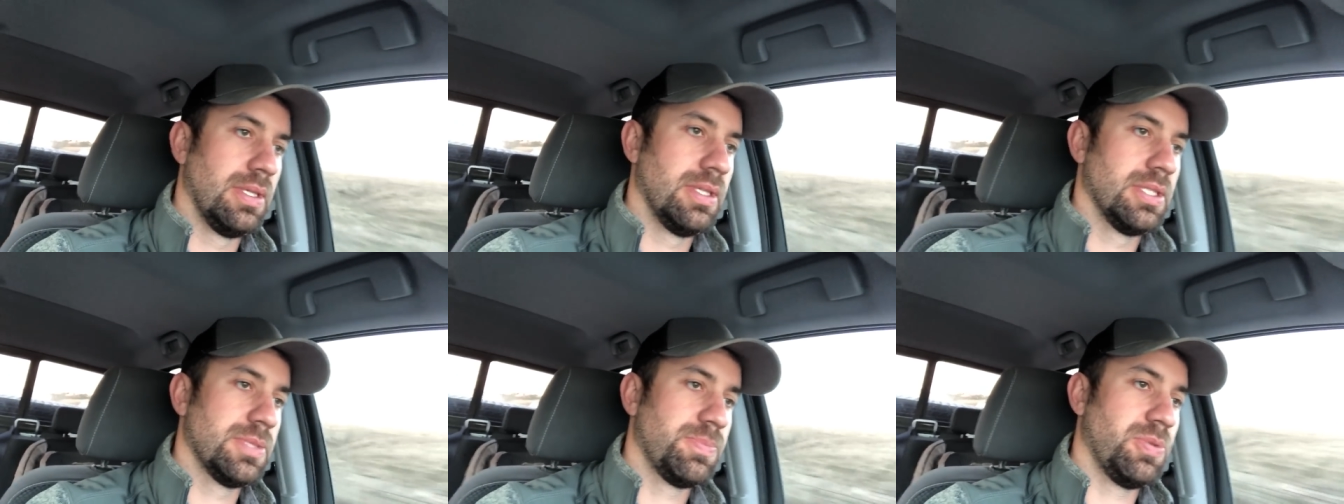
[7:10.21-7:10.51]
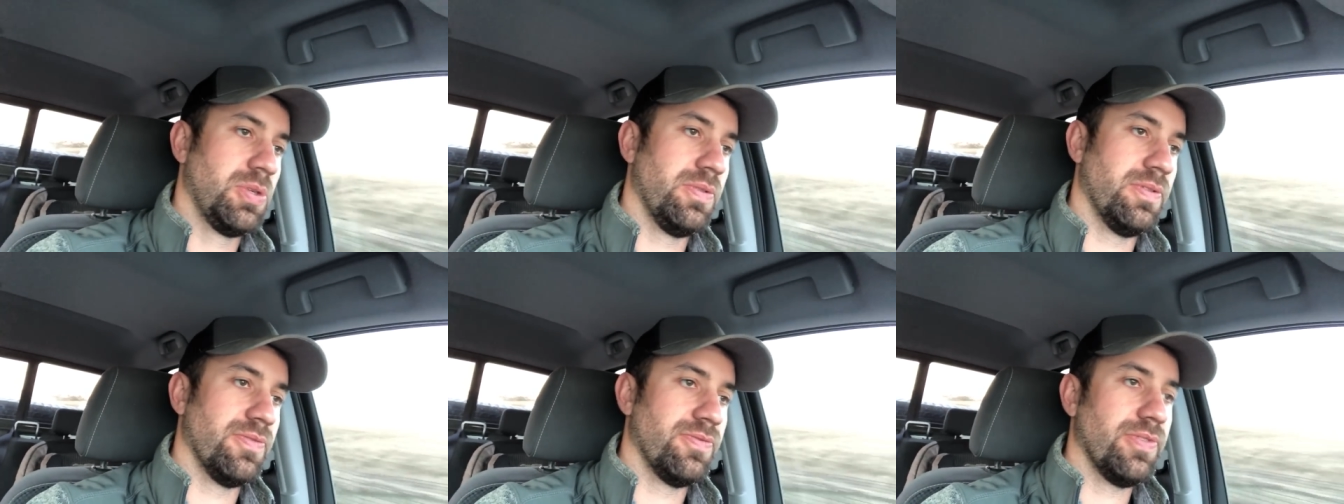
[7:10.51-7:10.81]
It's a
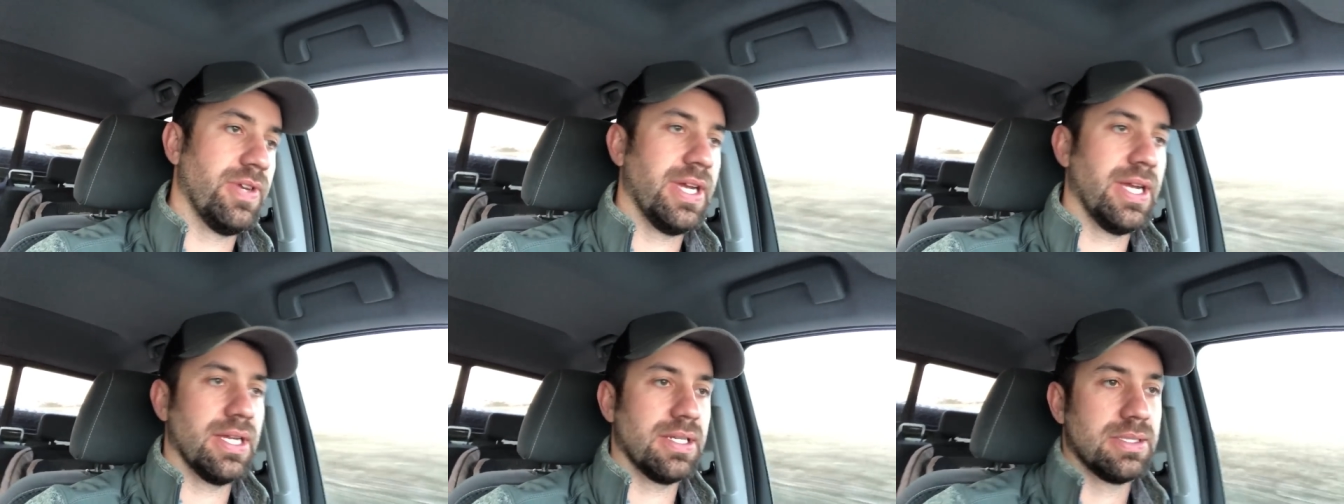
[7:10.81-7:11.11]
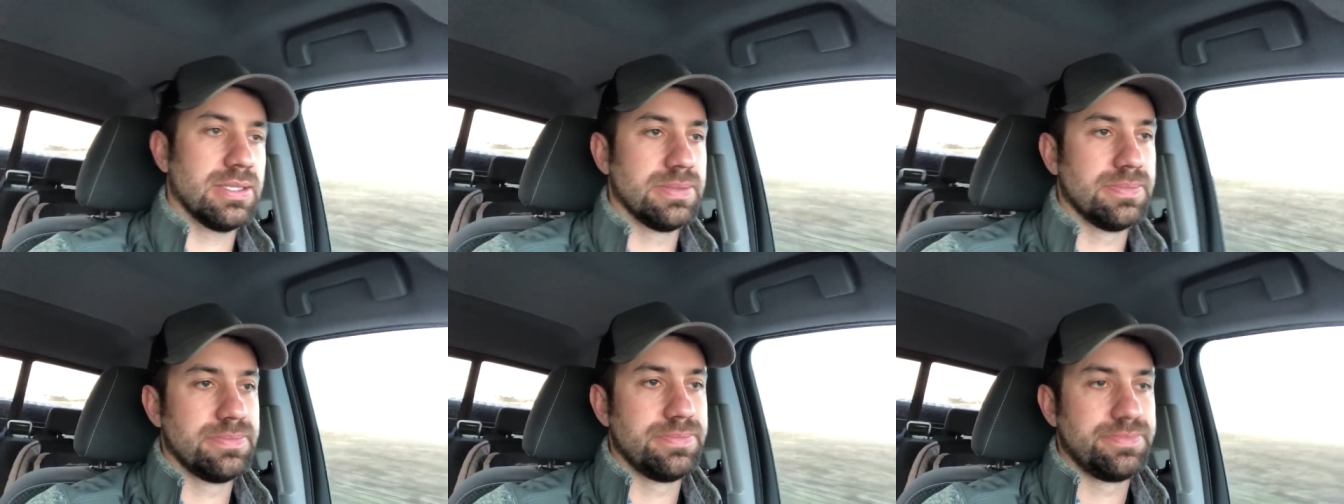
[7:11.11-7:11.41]
proven fact.
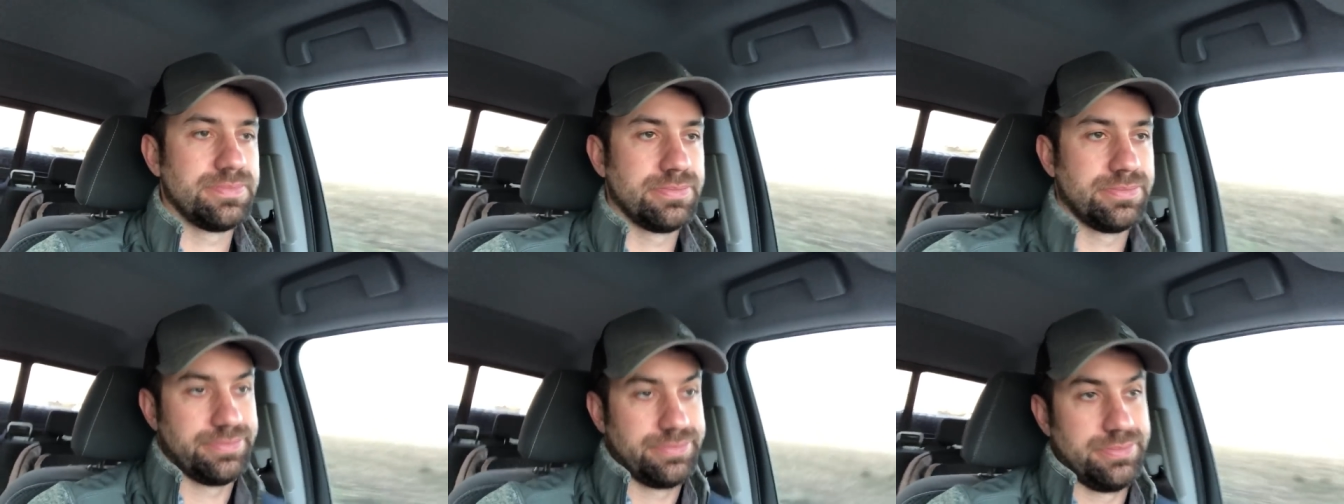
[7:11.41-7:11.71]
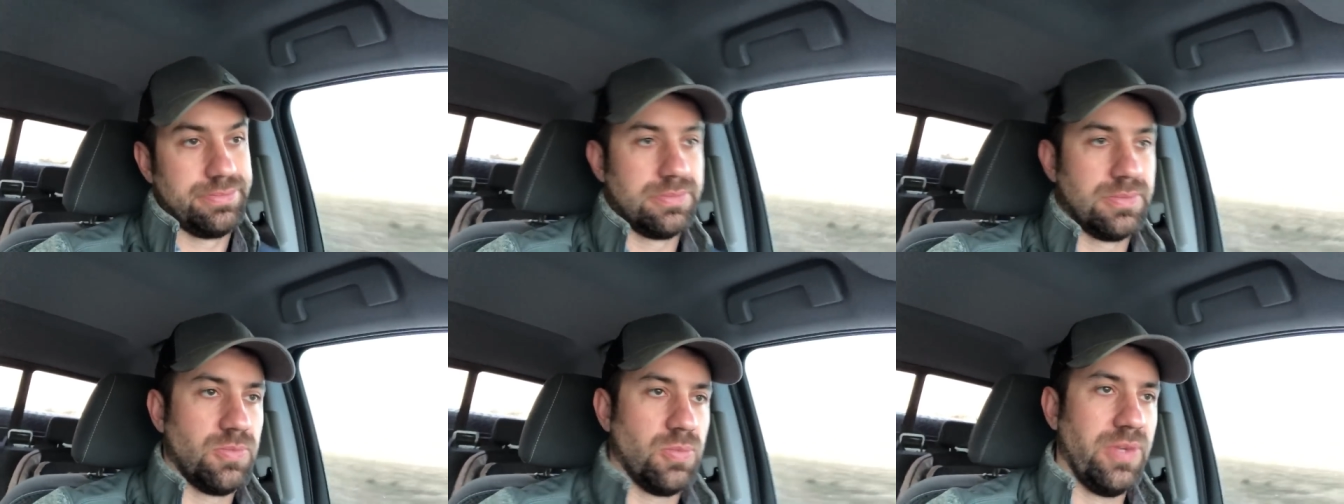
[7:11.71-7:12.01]

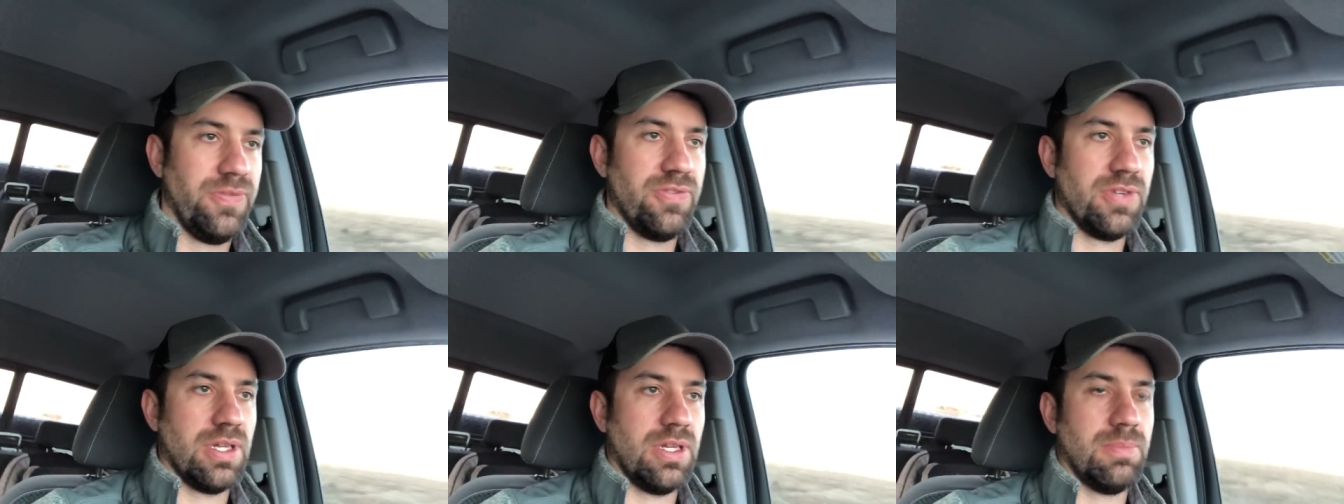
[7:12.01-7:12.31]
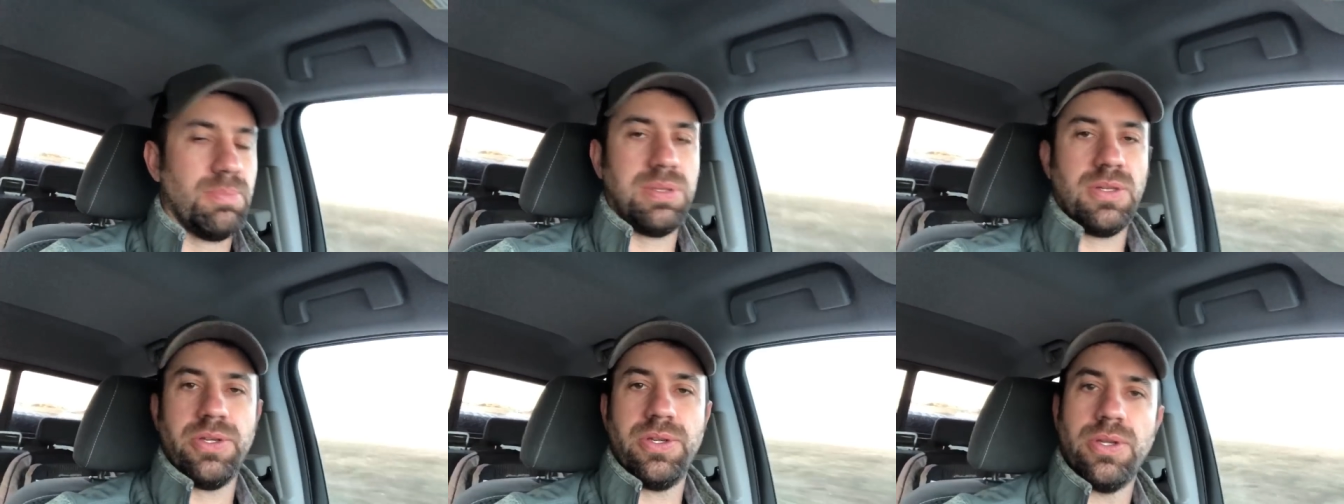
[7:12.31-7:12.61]
We've
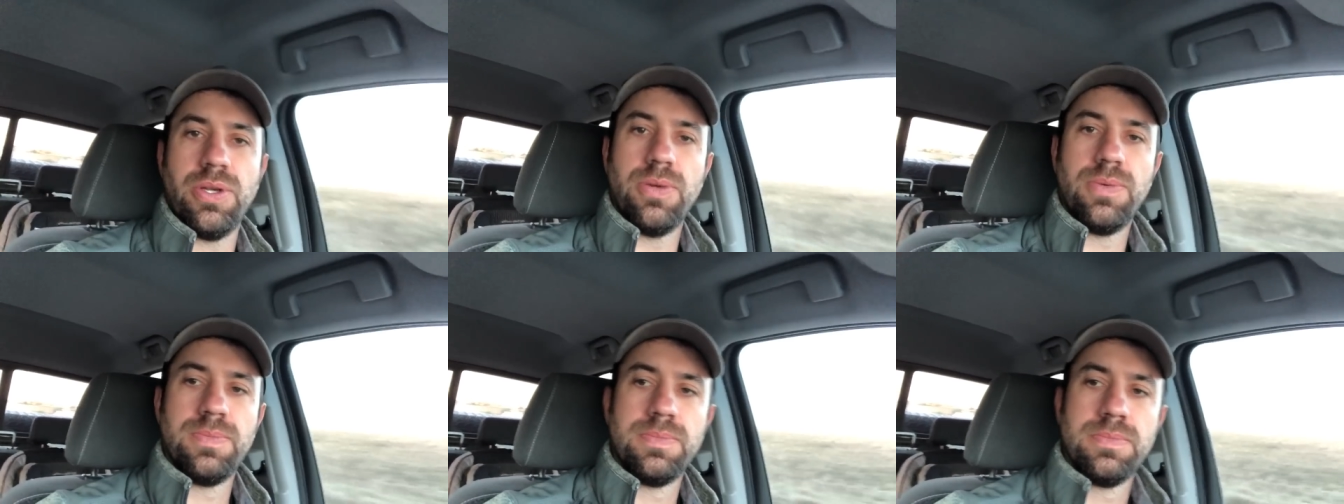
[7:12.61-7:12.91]
called Pluto.